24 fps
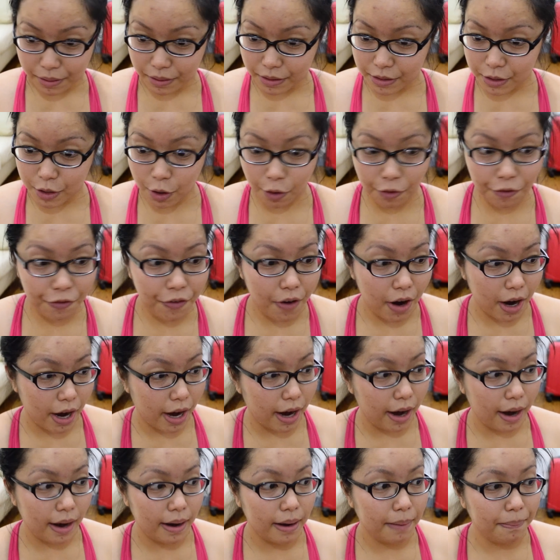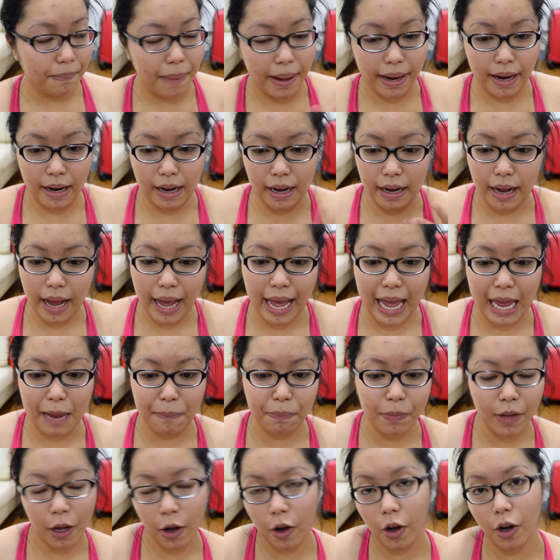So far, parang
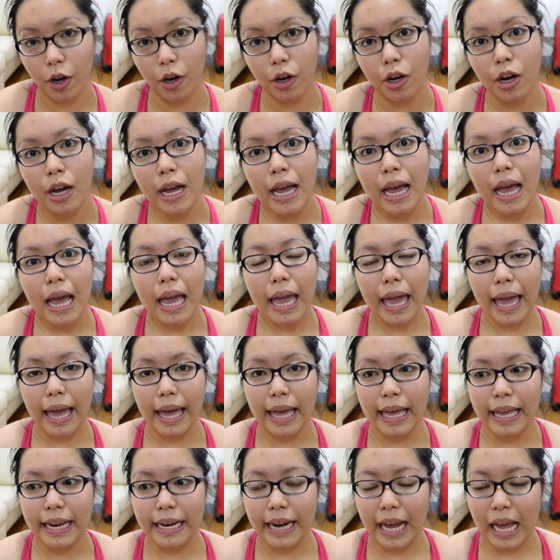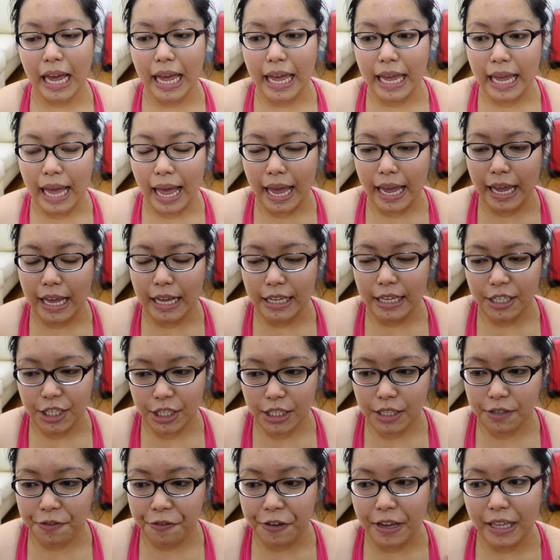hyped ako, and I
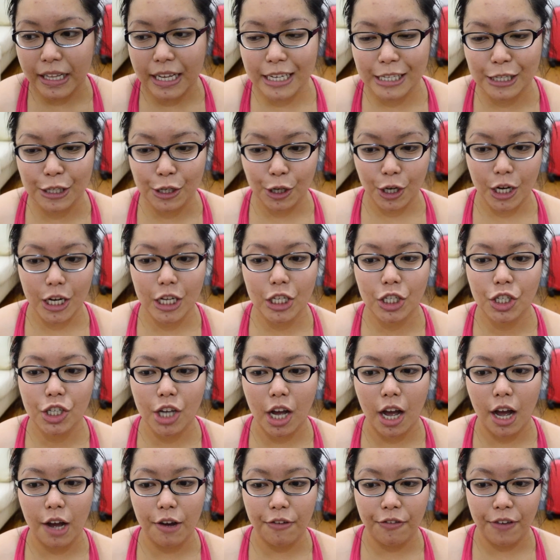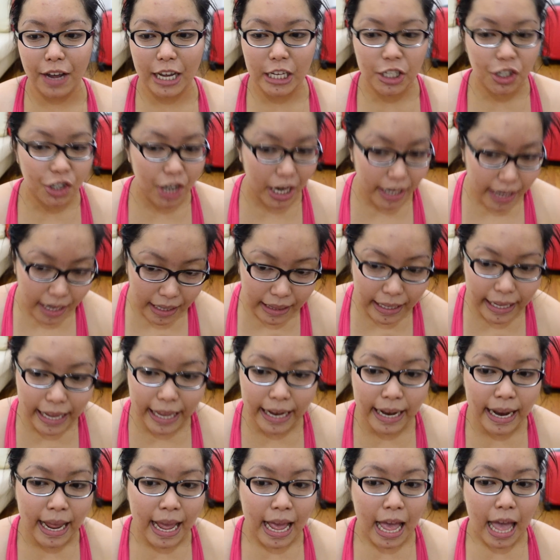just feel a surge of
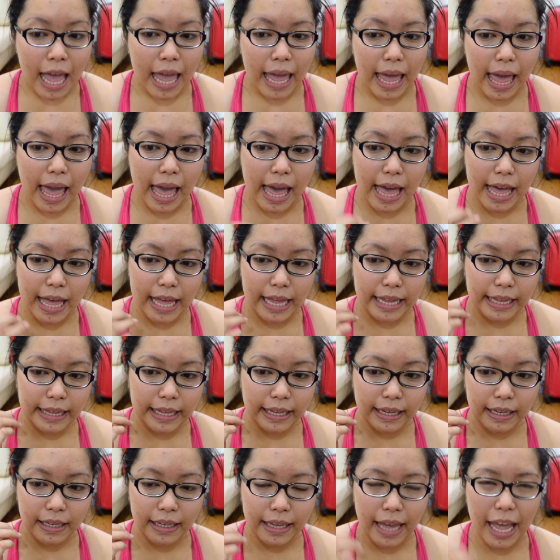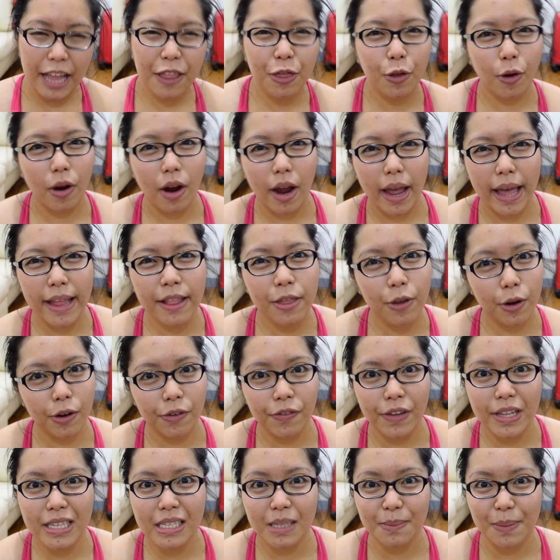adrenaline and
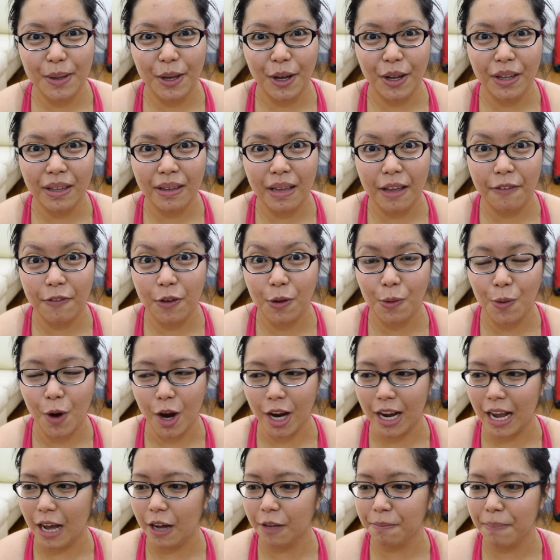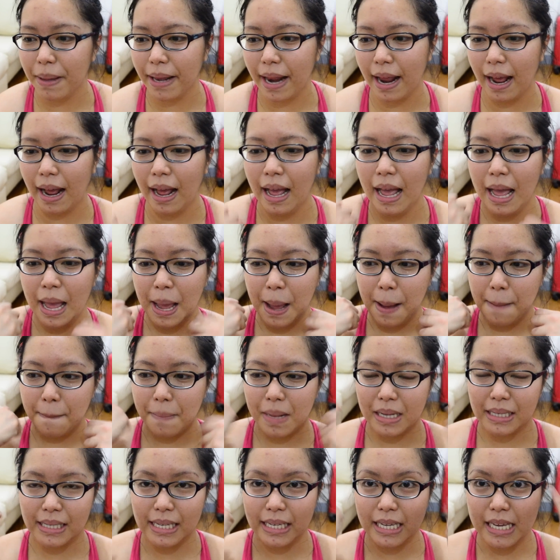endorphins ba yun? If you work out, parang mas
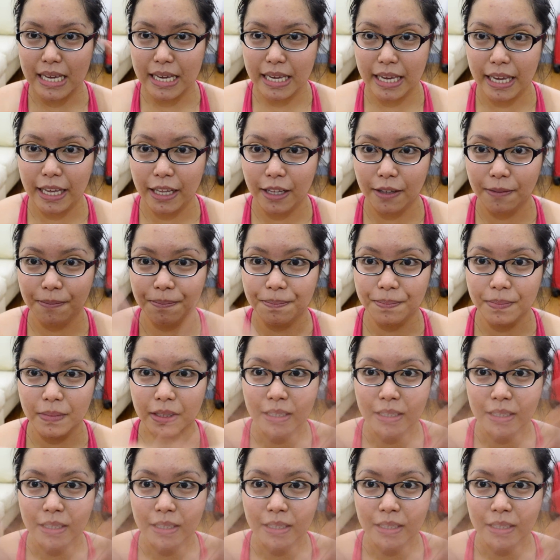nagiging